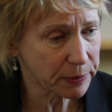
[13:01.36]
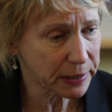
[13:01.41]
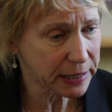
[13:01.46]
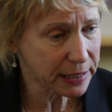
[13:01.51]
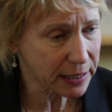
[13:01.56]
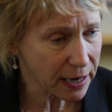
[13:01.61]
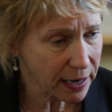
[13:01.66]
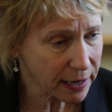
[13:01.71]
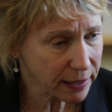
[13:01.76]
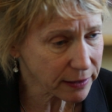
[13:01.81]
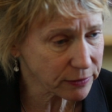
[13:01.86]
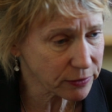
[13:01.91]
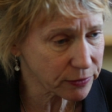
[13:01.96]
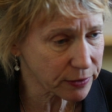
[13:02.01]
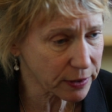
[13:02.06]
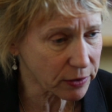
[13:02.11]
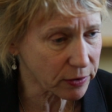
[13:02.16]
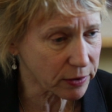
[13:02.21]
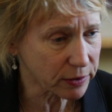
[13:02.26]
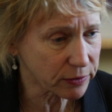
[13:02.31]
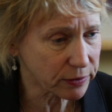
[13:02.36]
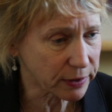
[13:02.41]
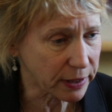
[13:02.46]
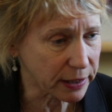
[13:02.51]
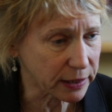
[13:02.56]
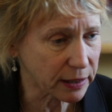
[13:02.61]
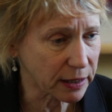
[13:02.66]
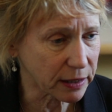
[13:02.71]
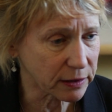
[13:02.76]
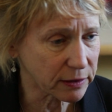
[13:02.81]
because there is
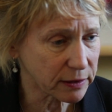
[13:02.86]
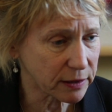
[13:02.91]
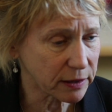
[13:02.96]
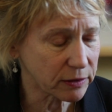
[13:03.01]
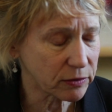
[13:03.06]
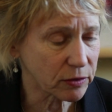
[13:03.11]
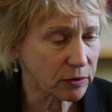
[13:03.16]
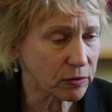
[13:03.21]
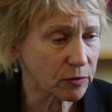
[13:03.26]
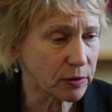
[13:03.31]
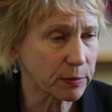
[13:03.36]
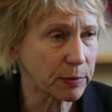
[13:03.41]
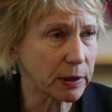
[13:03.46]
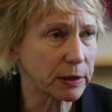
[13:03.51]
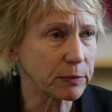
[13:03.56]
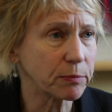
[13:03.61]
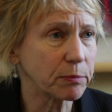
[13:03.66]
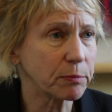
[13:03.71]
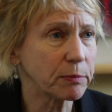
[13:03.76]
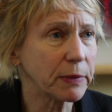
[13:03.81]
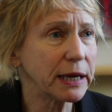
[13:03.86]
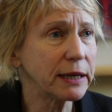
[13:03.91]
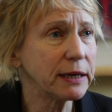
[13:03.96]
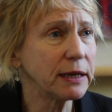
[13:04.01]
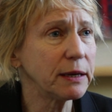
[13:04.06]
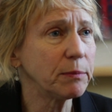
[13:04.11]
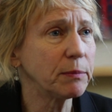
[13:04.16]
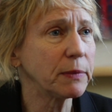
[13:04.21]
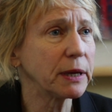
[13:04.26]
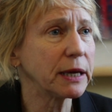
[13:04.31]
that disagreement,
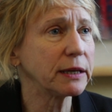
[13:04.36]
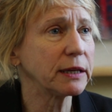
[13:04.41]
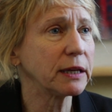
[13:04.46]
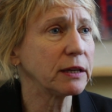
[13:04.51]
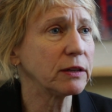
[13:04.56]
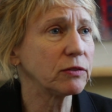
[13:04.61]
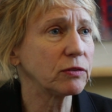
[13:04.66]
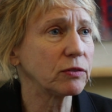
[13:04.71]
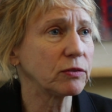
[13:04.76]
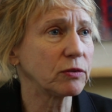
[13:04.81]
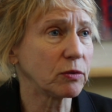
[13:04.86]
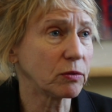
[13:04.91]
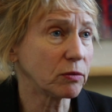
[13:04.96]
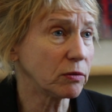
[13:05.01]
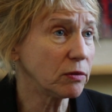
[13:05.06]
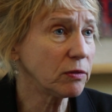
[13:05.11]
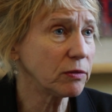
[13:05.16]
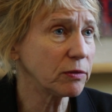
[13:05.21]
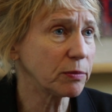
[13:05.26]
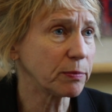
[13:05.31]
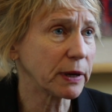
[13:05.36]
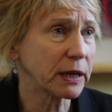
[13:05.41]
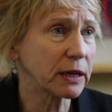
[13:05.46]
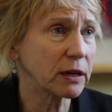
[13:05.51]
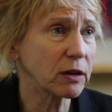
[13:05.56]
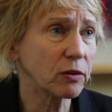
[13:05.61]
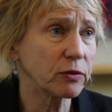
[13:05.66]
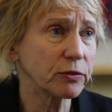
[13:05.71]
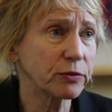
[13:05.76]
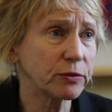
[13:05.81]
many students,
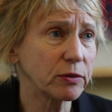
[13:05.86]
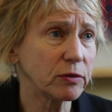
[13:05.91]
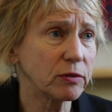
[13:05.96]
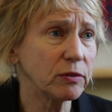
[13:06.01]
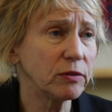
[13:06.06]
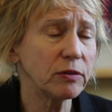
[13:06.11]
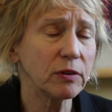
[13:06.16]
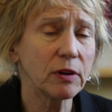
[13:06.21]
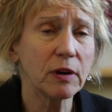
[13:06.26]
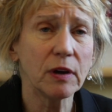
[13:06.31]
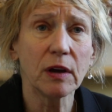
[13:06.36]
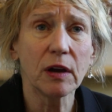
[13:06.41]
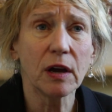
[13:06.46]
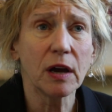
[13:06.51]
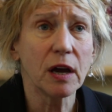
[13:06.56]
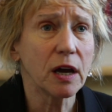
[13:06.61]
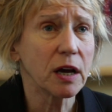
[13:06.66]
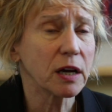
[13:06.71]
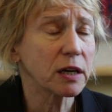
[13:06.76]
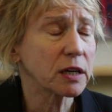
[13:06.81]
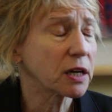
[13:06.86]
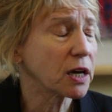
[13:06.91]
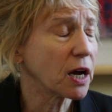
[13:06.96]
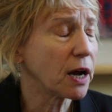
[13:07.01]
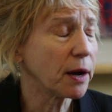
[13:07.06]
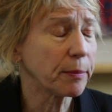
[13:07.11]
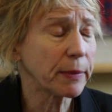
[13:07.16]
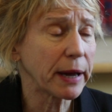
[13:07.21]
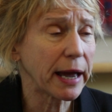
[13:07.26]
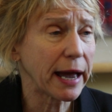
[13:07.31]
medical students,
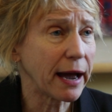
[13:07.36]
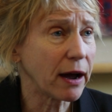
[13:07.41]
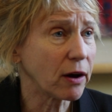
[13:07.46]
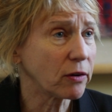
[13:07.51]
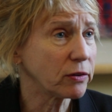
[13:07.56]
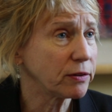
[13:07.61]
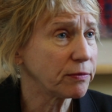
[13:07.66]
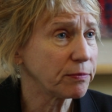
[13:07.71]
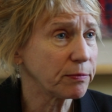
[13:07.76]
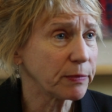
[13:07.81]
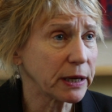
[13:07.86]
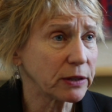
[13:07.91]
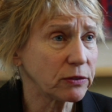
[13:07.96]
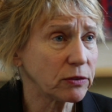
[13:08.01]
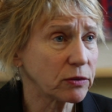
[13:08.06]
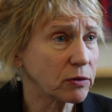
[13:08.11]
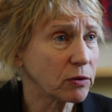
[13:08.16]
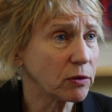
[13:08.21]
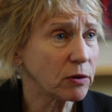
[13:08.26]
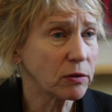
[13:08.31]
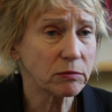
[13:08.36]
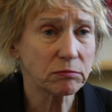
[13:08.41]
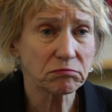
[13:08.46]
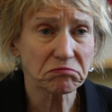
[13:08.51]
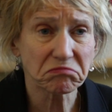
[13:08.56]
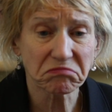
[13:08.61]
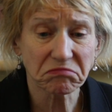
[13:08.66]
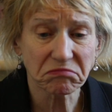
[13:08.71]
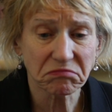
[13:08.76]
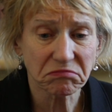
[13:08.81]
come out of med school
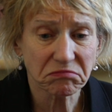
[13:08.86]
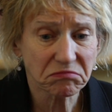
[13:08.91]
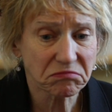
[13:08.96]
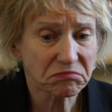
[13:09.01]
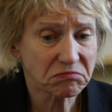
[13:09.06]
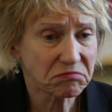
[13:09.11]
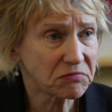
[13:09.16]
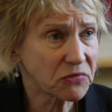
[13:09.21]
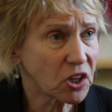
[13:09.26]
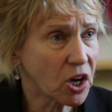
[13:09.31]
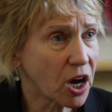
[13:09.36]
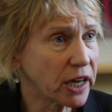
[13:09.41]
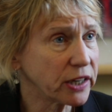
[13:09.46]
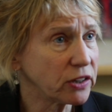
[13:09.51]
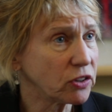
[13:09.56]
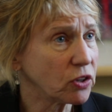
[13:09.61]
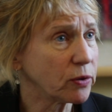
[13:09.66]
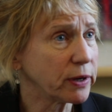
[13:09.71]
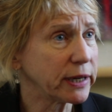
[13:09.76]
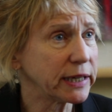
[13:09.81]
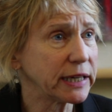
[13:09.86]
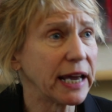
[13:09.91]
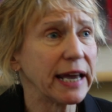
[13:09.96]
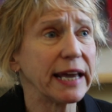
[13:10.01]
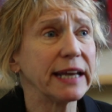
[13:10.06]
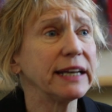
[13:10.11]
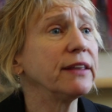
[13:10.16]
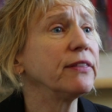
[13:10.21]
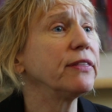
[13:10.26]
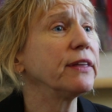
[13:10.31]
not knowing
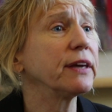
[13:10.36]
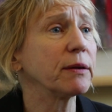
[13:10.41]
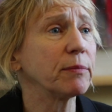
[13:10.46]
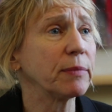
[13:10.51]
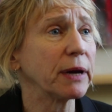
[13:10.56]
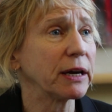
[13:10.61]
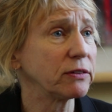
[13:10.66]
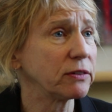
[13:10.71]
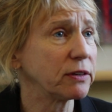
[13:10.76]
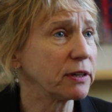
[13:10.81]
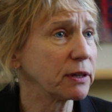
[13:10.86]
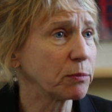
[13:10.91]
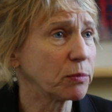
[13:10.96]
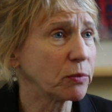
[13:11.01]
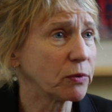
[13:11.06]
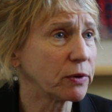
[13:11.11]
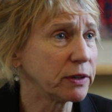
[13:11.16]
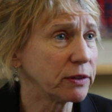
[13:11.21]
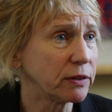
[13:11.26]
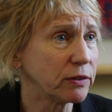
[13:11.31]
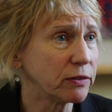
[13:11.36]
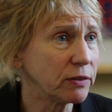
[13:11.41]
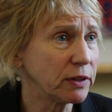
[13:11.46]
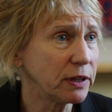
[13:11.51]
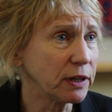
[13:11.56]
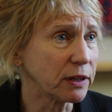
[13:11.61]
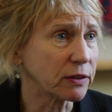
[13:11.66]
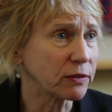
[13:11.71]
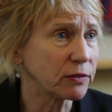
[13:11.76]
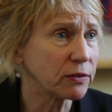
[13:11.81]
anything about tick-borne
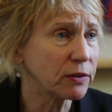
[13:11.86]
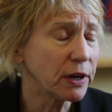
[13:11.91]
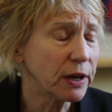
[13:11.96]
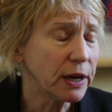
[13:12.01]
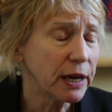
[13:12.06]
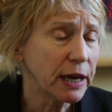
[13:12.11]
disease.